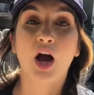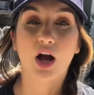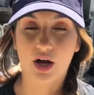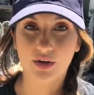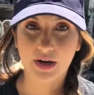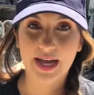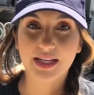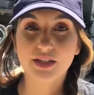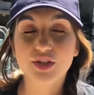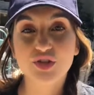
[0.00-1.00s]
Alright,
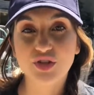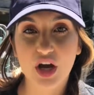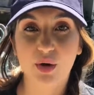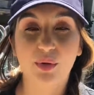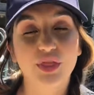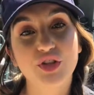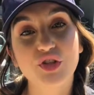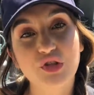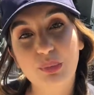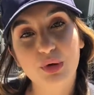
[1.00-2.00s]
so the
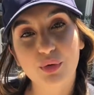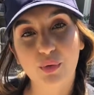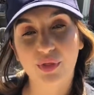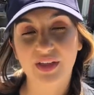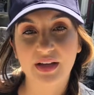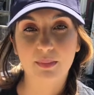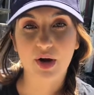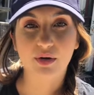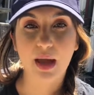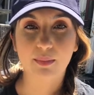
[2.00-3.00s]
super cool thing
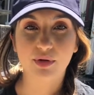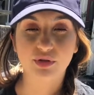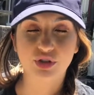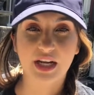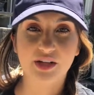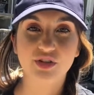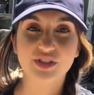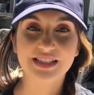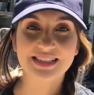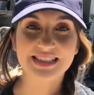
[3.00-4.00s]
about chemical changes
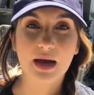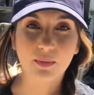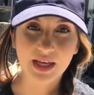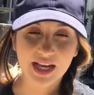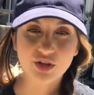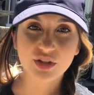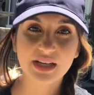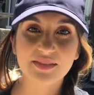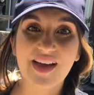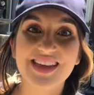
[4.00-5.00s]
is that we actually
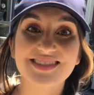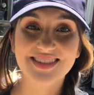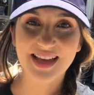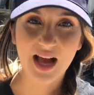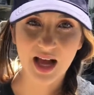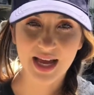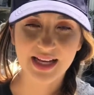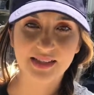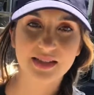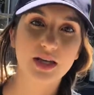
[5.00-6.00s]
have
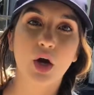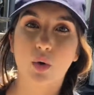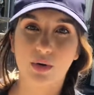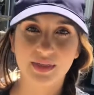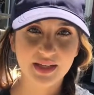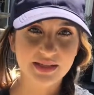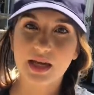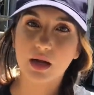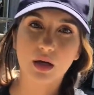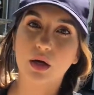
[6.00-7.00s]
signs or things
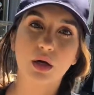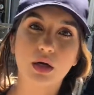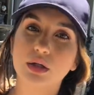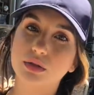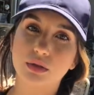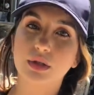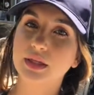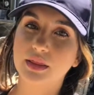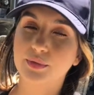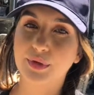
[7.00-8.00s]
that occur
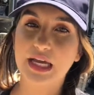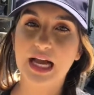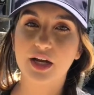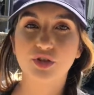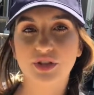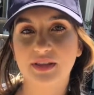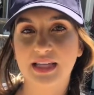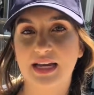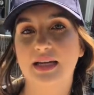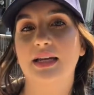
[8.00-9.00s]
during the reaction
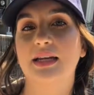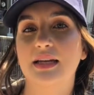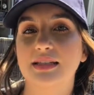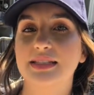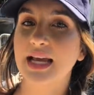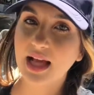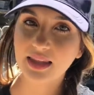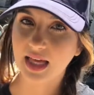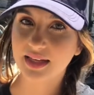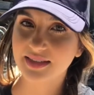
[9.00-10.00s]
that can tell
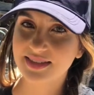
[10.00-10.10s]
us